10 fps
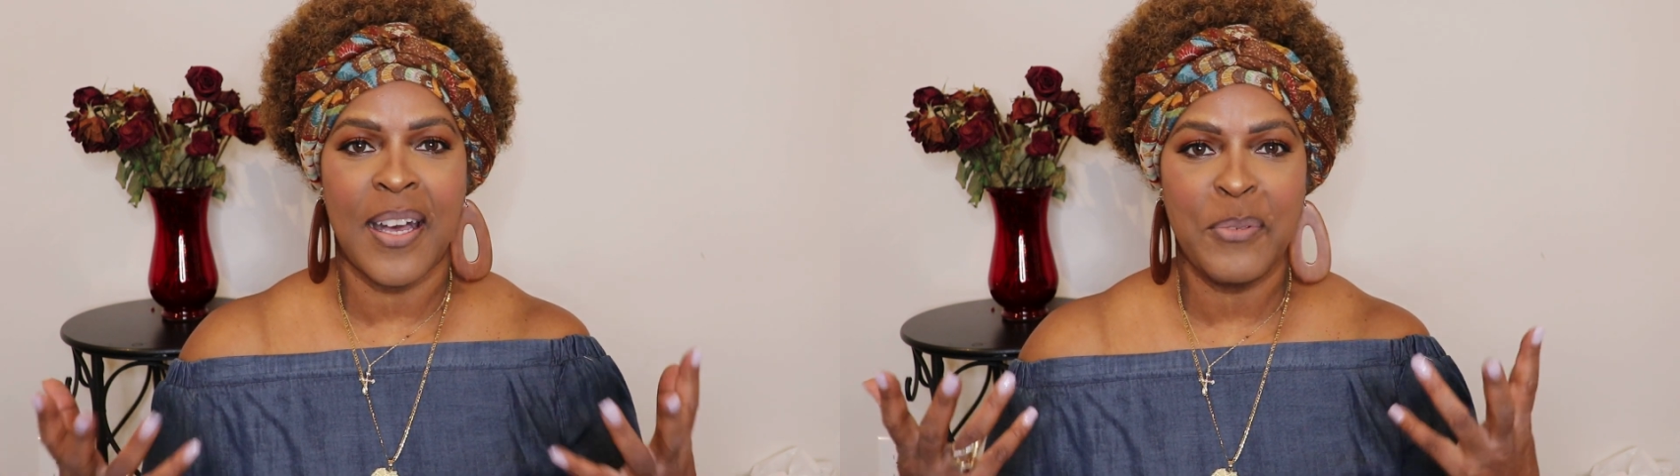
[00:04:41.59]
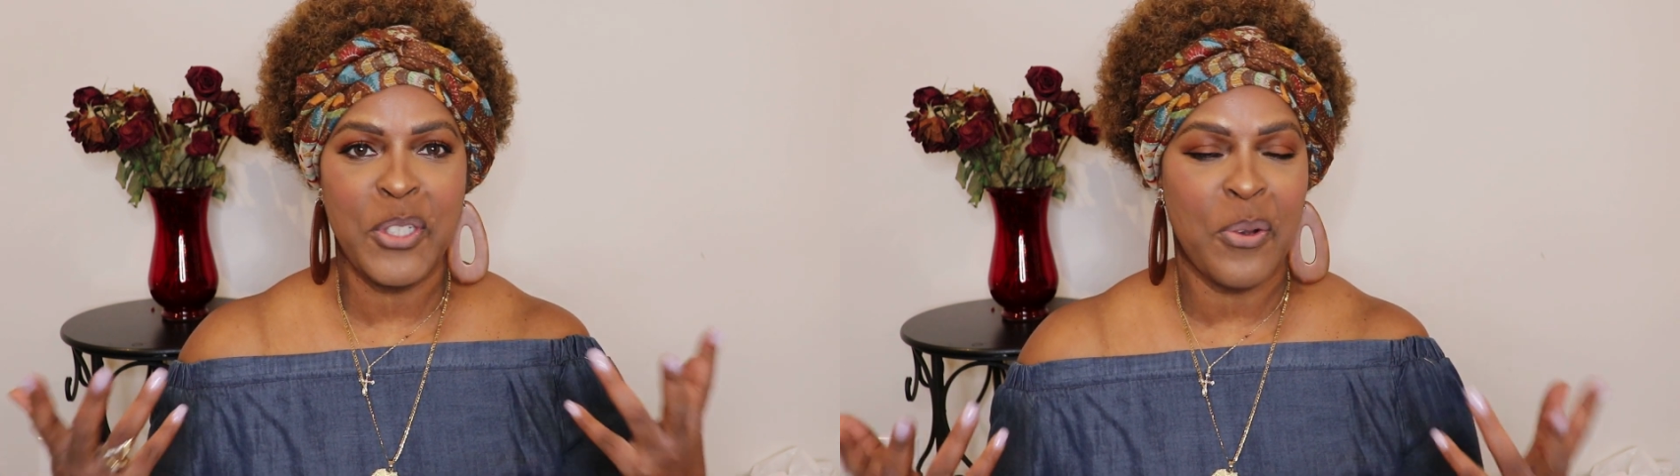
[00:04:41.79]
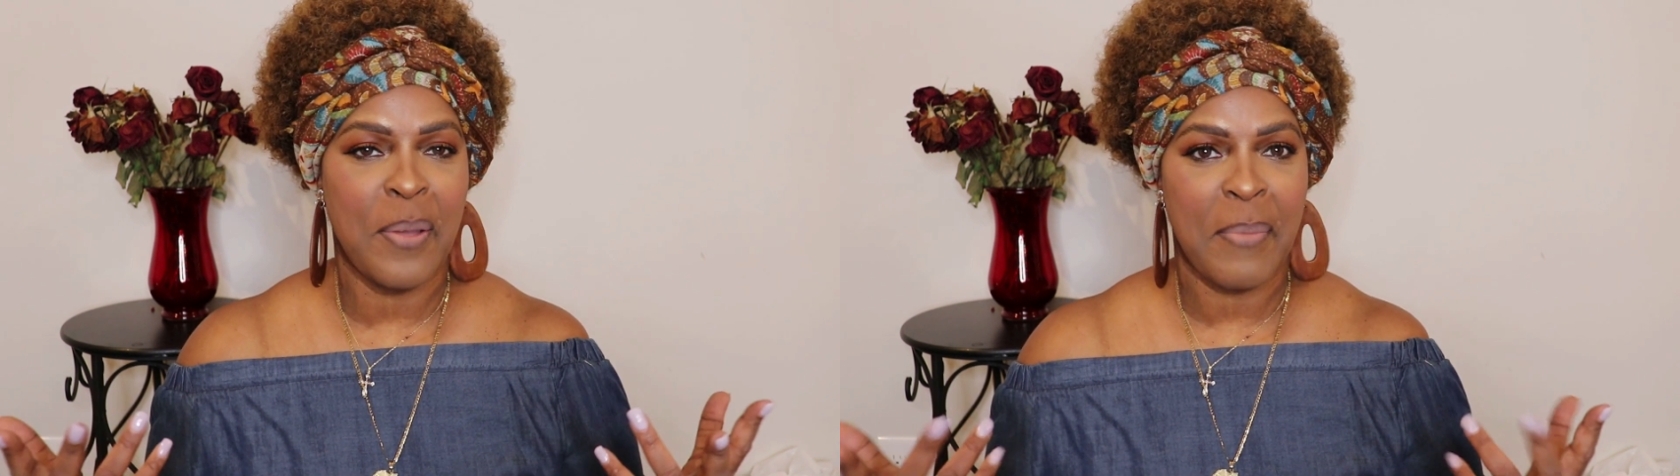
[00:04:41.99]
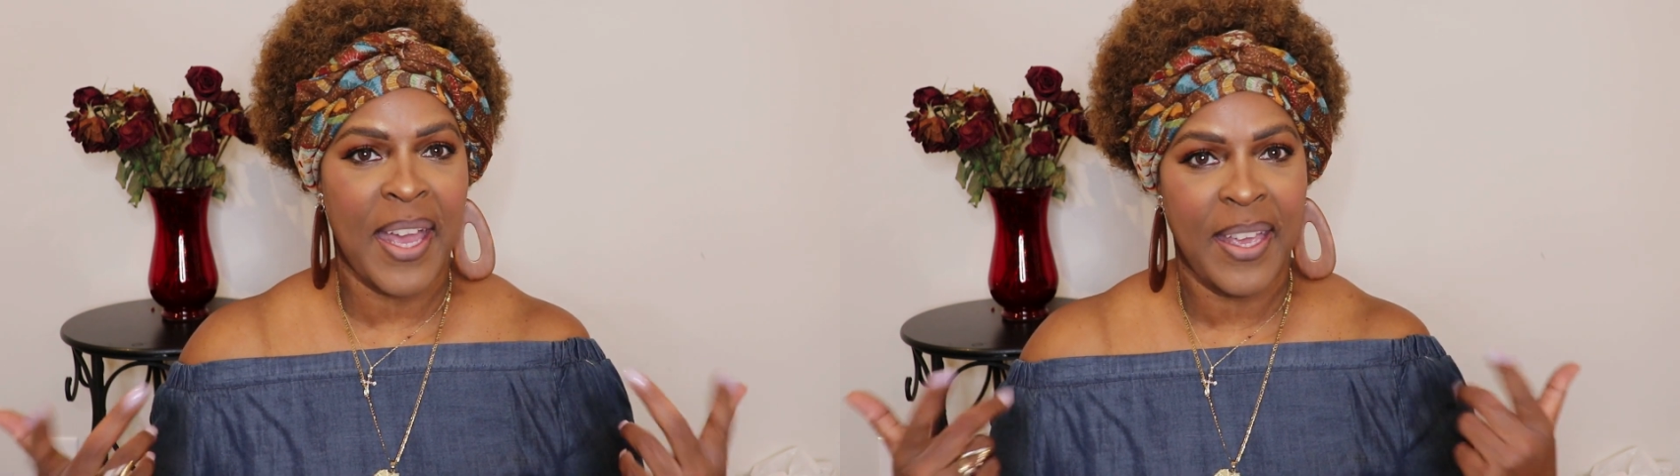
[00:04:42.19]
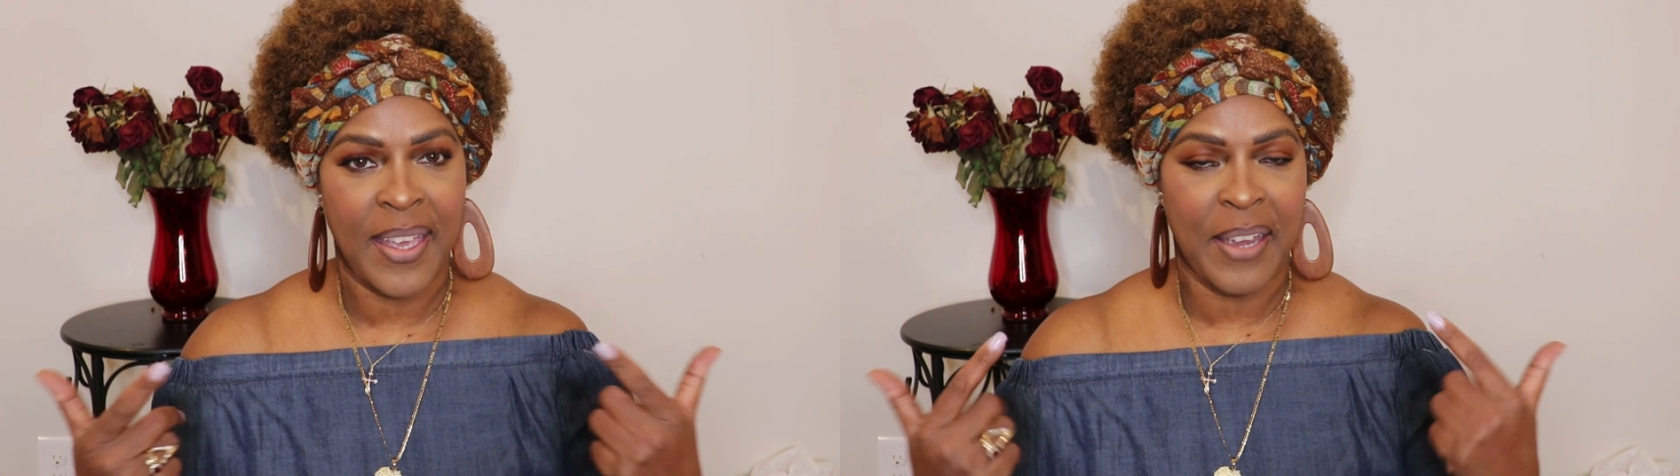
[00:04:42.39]
showing
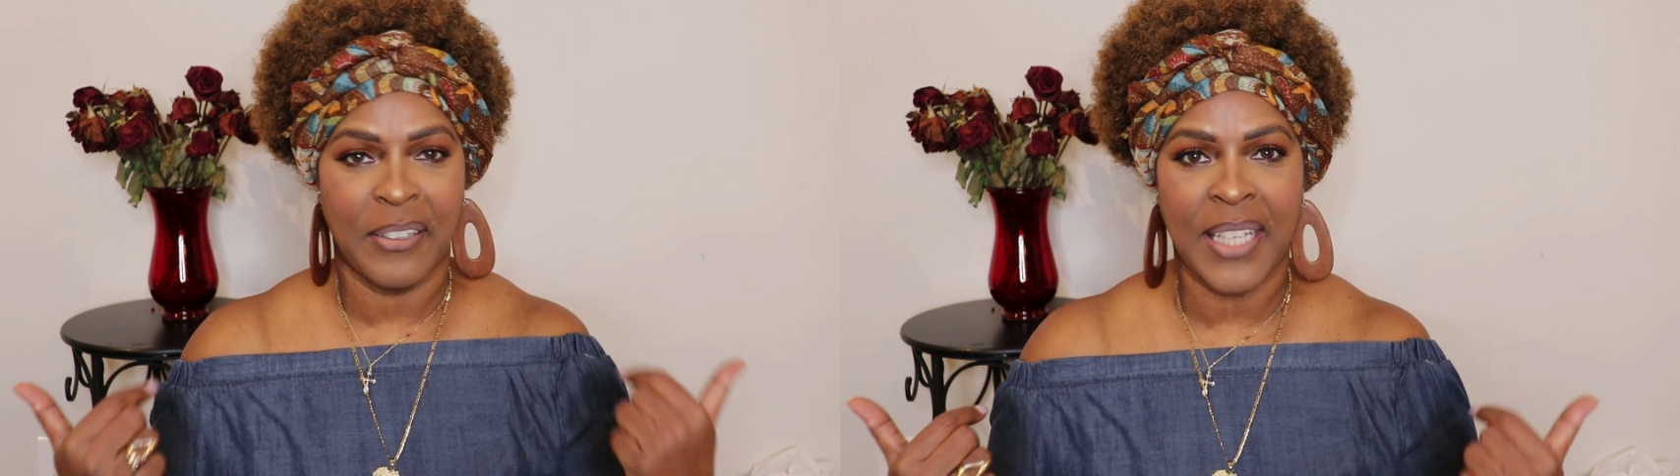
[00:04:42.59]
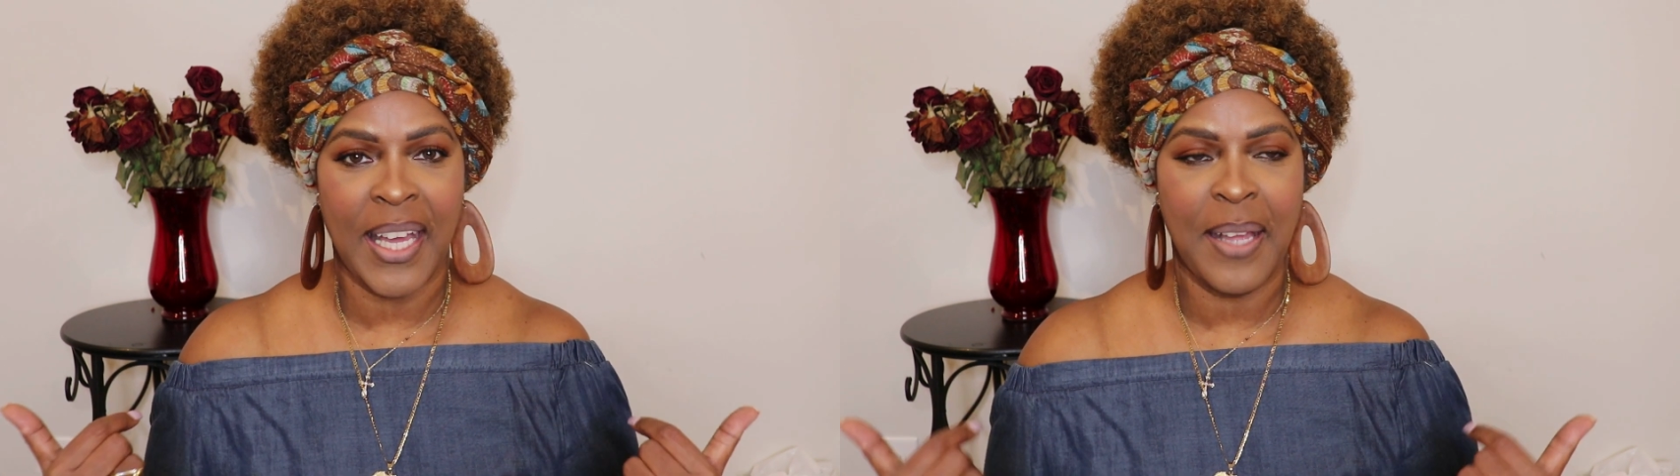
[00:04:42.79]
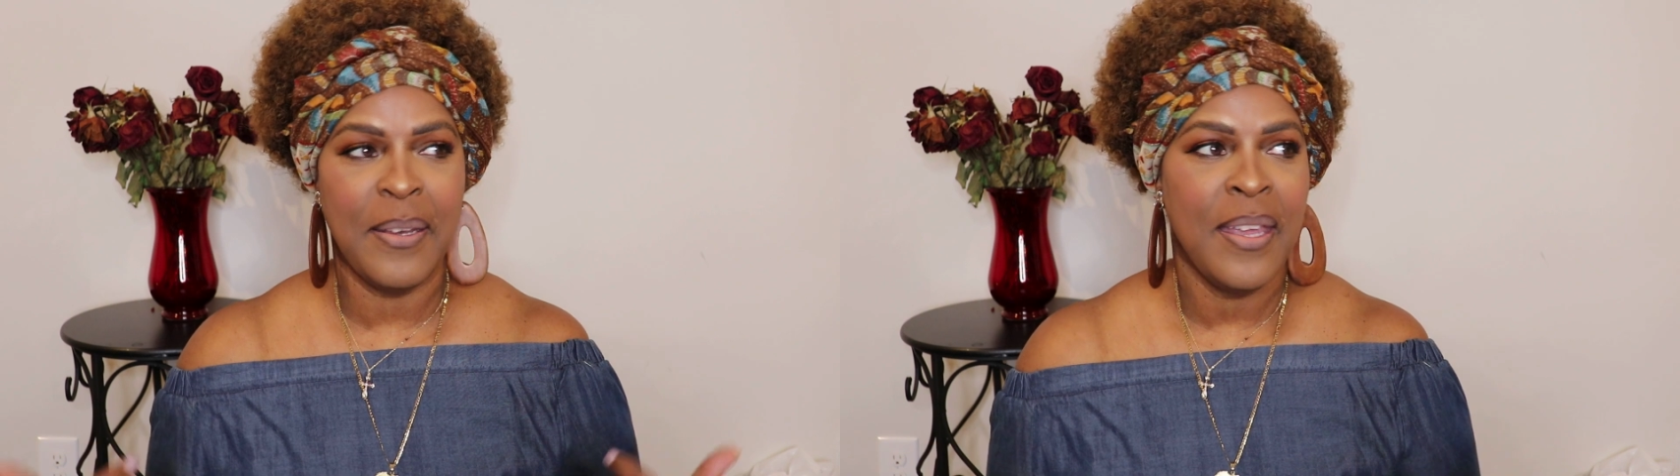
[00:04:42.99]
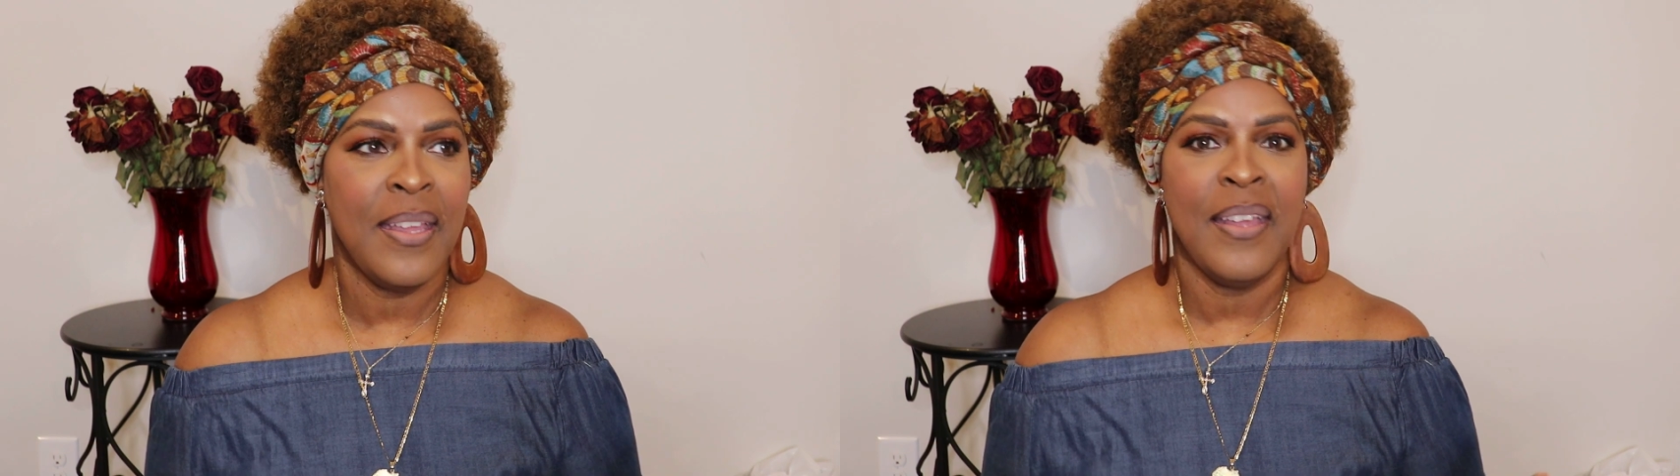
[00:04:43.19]
my hairline